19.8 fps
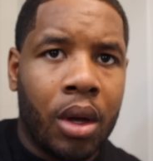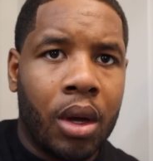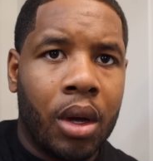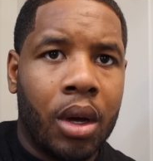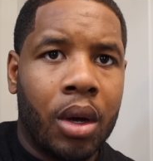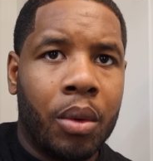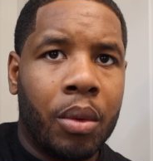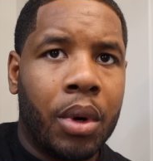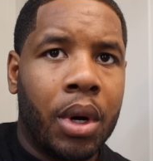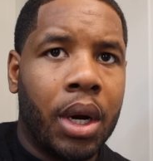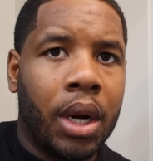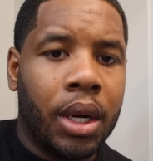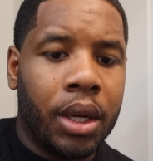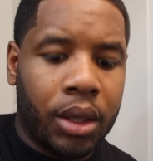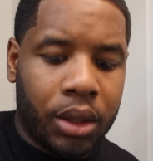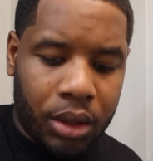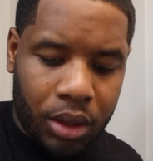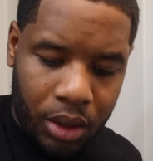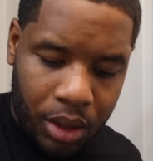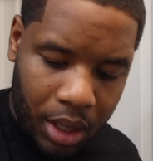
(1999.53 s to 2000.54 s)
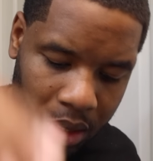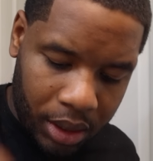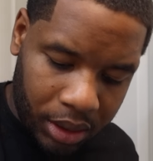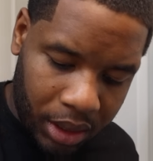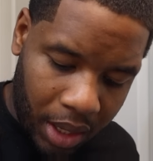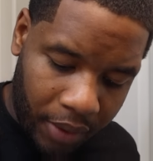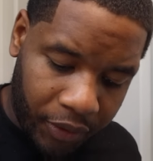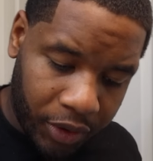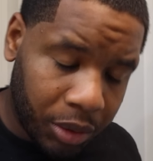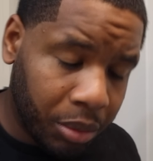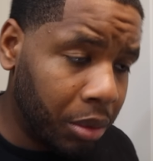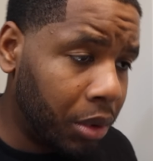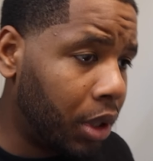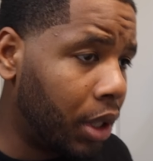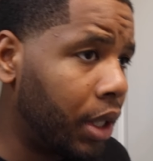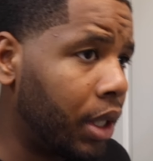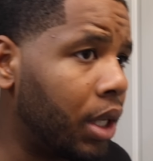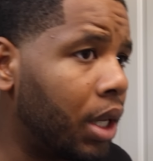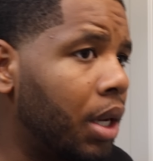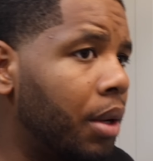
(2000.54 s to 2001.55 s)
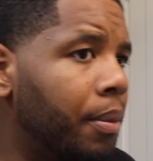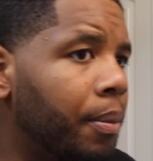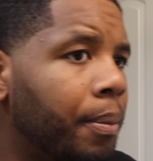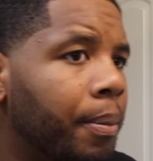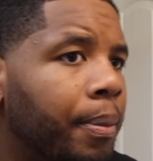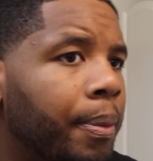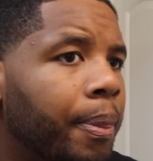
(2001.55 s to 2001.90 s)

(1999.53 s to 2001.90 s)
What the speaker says: All right, so now it's time for some cleanup.